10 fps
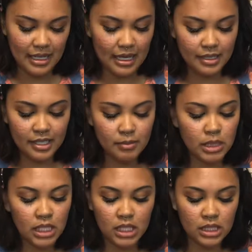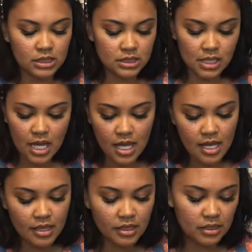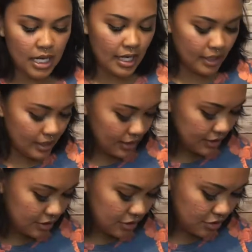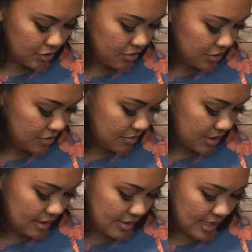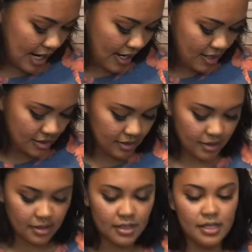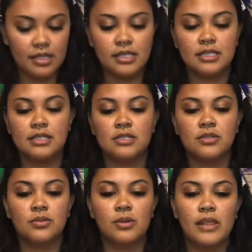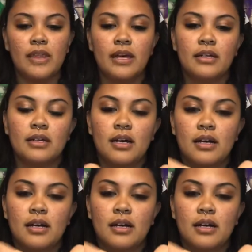I keep getting these. The Lion King Tsum Tsum stack. And this is the one that